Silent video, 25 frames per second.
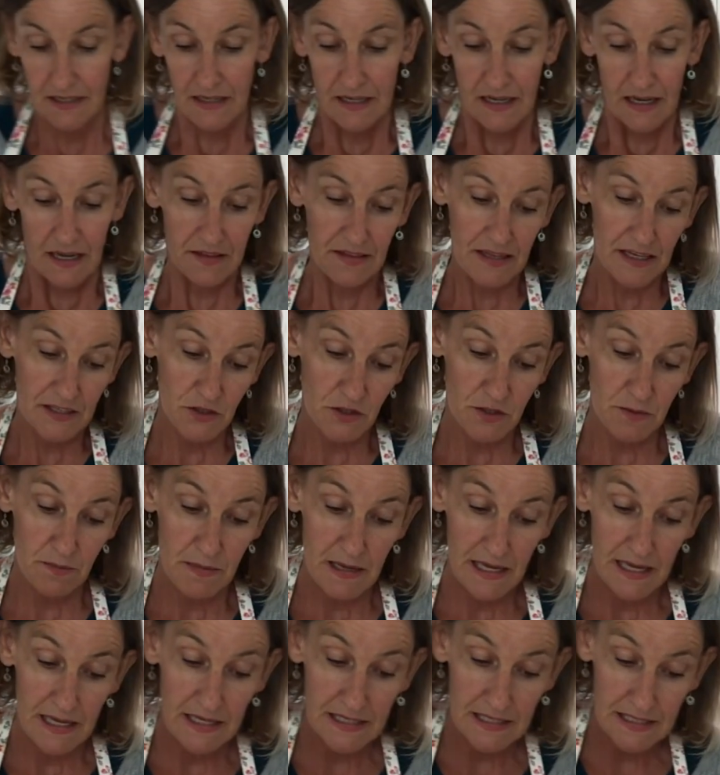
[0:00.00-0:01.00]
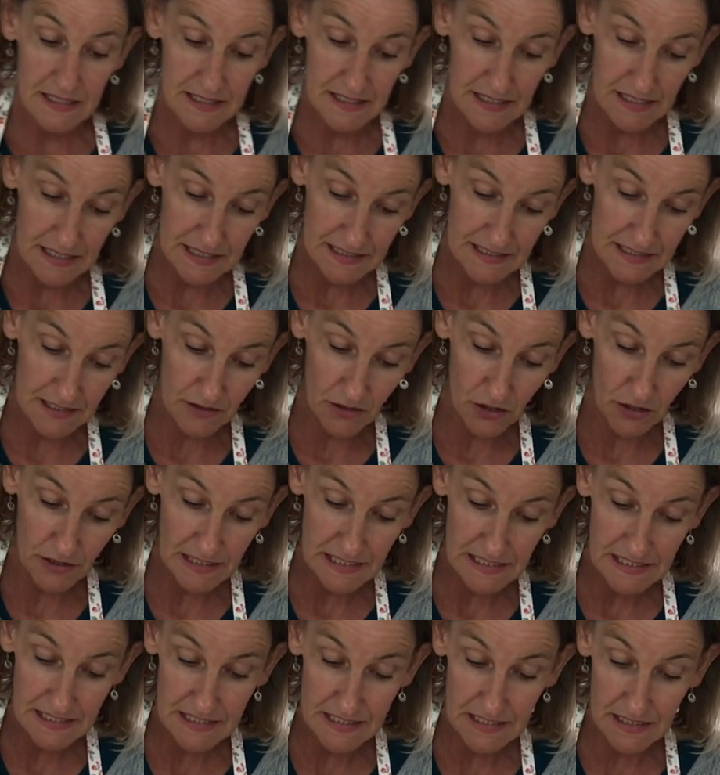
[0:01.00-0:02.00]
and that just makes it a lot
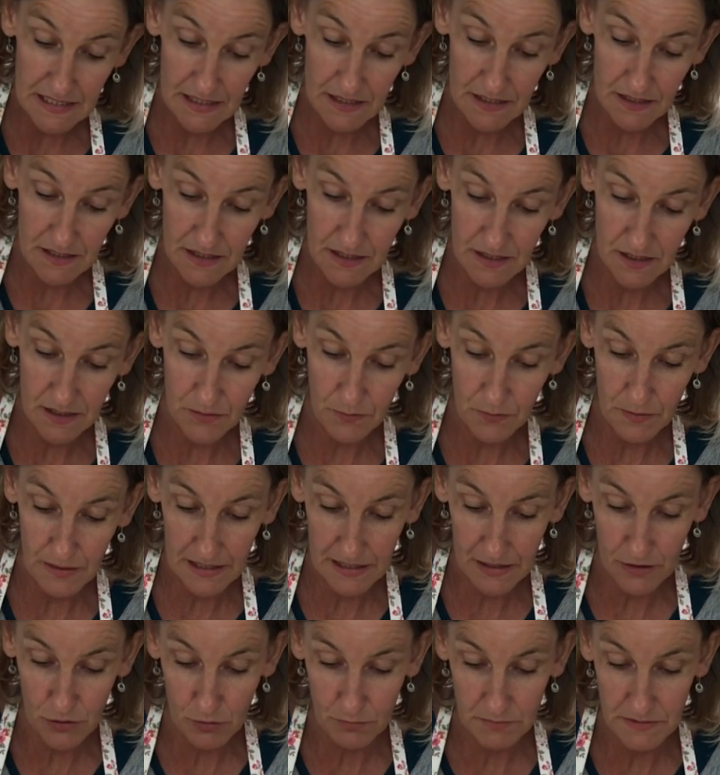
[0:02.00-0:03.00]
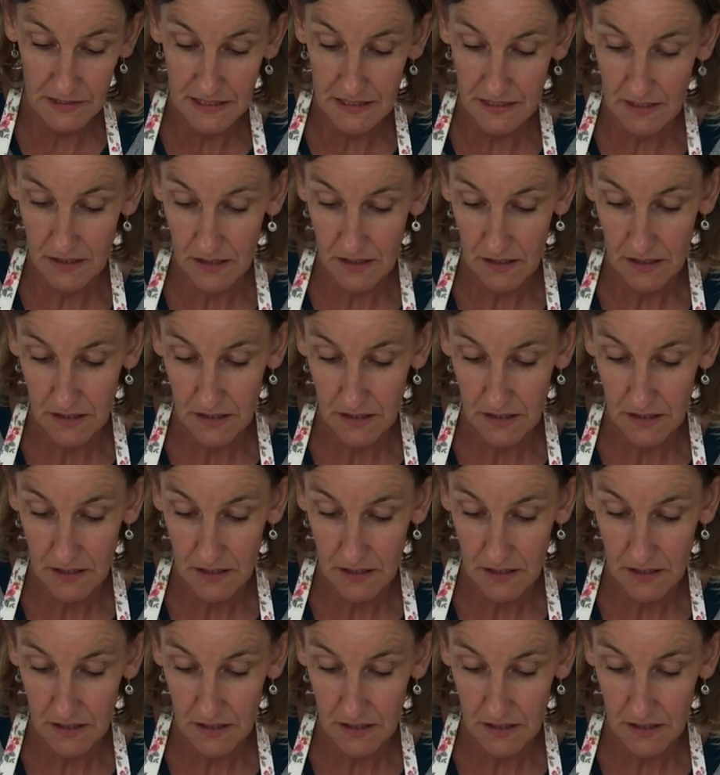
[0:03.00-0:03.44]
easier when I come to